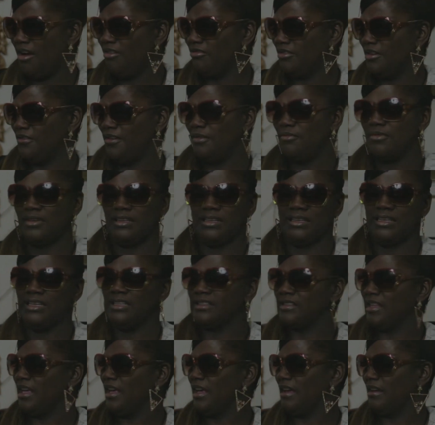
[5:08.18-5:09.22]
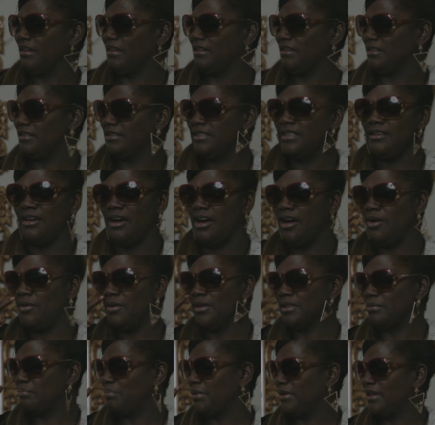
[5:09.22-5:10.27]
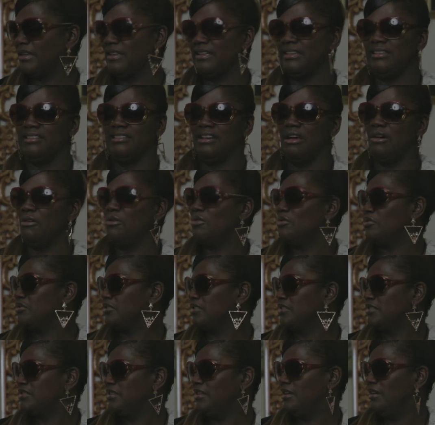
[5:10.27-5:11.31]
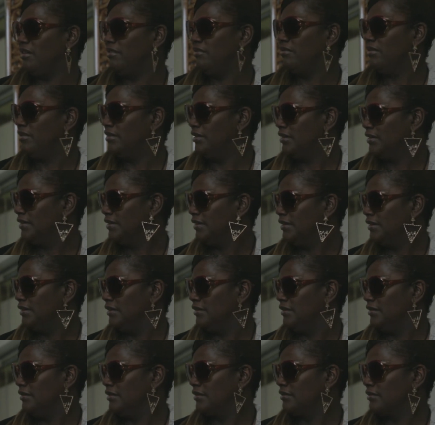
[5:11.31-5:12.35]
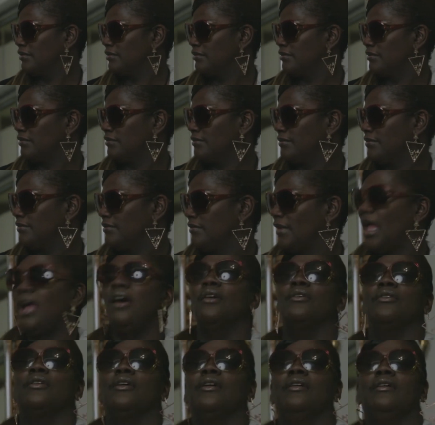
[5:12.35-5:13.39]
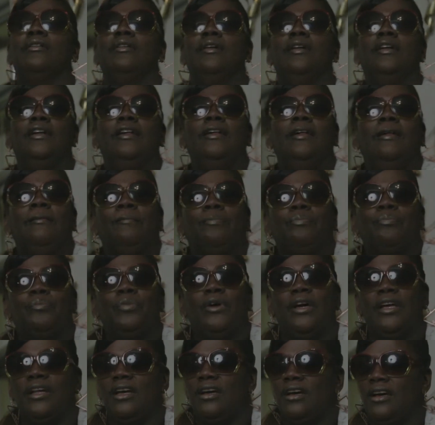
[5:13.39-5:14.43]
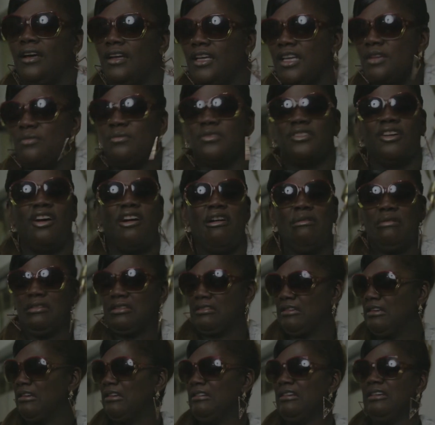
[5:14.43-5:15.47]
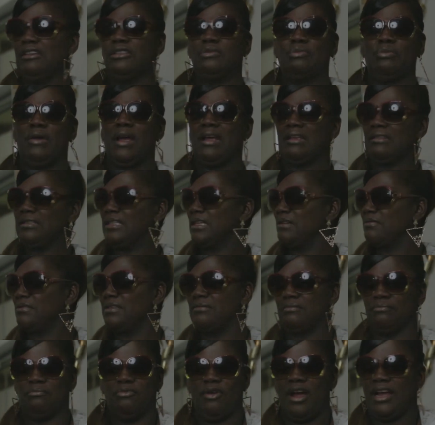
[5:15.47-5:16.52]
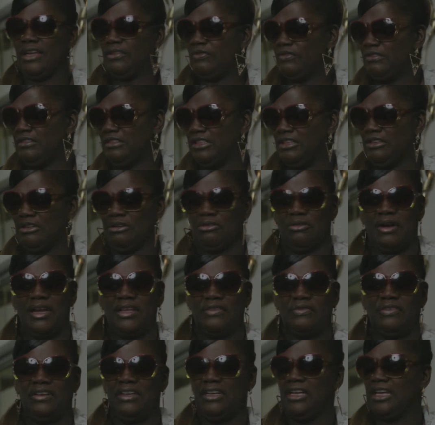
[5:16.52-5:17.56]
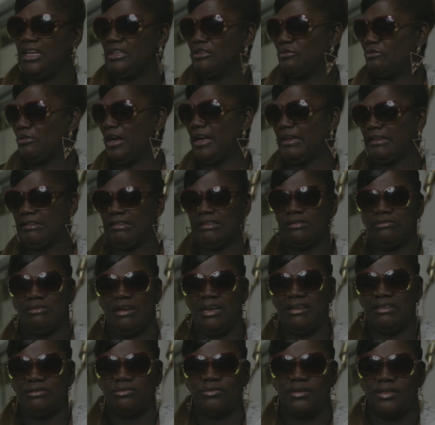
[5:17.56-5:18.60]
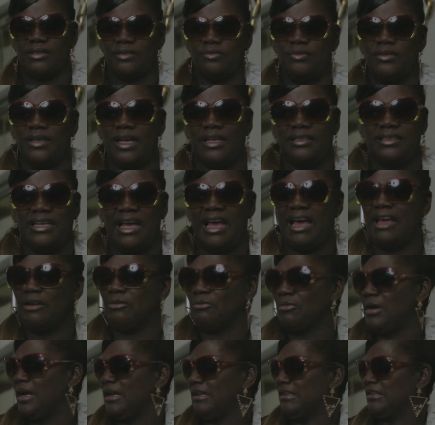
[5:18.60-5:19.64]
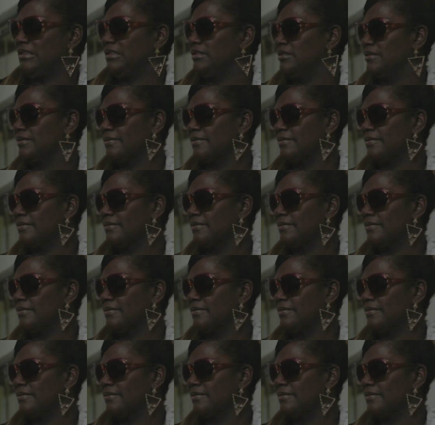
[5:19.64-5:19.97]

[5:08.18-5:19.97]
I I'm gonna eat that because he always picking his nose and stuff. I don't know. But uh, he was always cooking us rice, every rice for dinner, rice for lunch, rice, rice was. We got tired of rice.